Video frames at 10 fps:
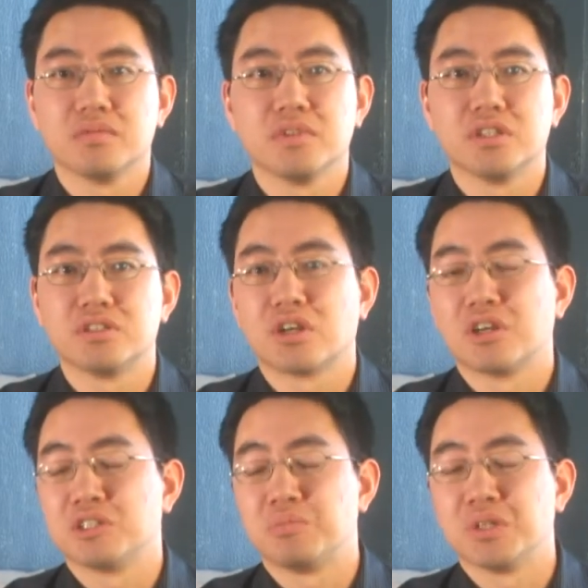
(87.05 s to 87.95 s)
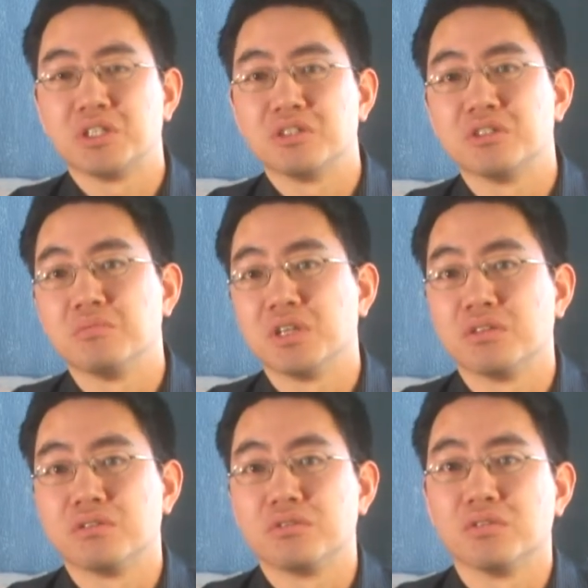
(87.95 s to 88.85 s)
He started speaking to me
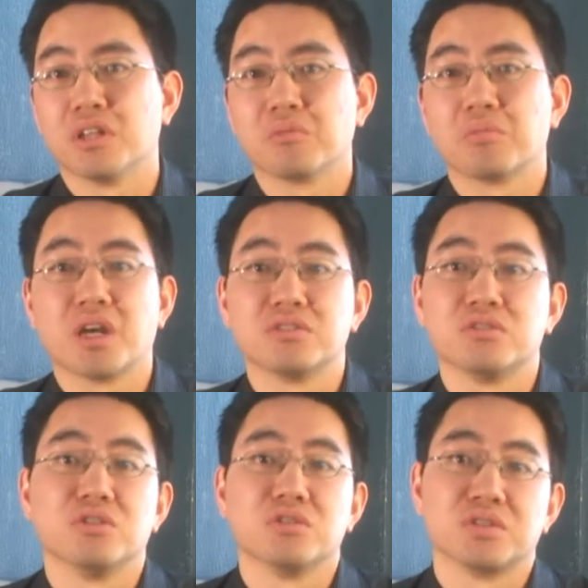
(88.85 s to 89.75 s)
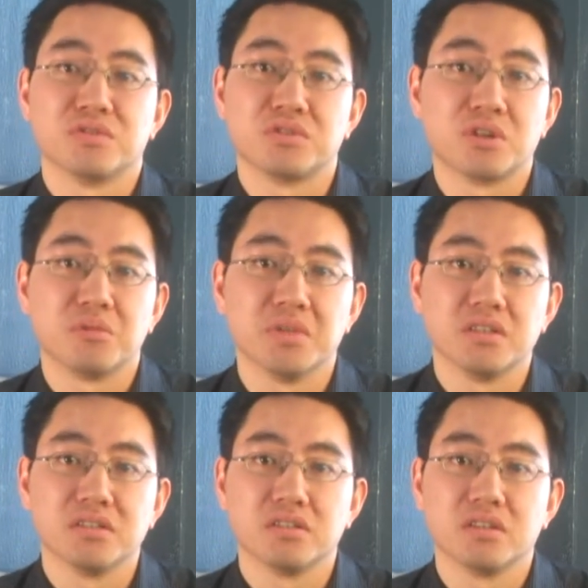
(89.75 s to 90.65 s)
through like Pastor Joseph's
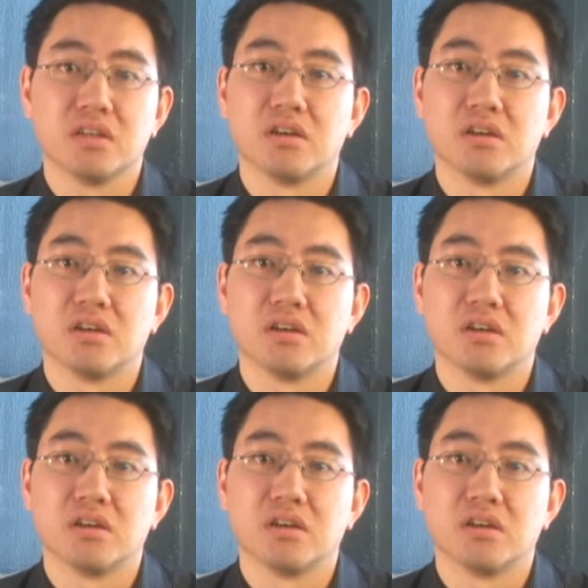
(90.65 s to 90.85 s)
sermons.